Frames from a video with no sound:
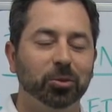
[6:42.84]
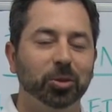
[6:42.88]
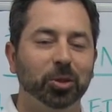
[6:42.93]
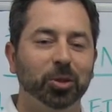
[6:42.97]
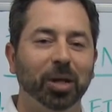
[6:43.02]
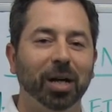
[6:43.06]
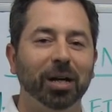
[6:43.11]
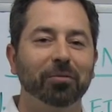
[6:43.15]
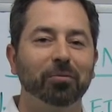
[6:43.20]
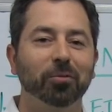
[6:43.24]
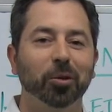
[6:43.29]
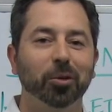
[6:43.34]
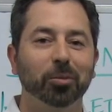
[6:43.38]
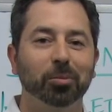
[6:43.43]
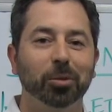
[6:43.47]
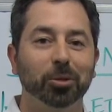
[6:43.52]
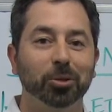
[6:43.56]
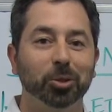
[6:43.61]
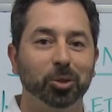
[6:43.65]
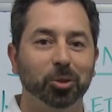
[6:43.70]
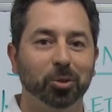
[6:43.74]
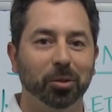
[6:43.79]
trifold
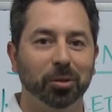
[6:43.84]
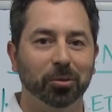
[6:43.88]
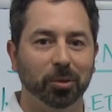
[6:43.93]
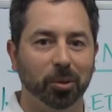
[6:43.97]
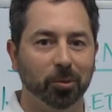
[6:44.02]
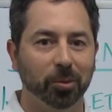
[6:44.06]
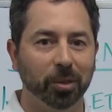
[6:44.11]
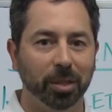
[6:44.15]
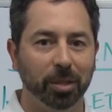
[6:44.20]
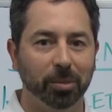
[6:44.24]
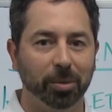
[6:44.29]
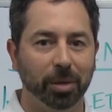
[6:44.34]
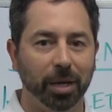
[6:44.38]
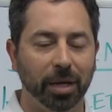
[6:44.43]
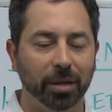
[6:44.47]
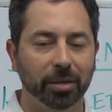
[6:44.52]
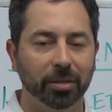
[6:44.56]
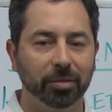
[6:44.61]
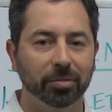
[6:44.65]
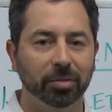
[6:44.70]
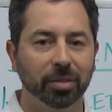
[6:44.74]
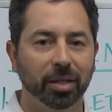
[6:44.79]
brochure we're really
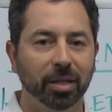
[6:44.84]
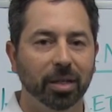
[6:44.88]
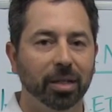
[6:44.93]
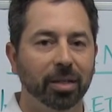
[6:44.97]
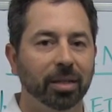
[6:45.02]
proud of?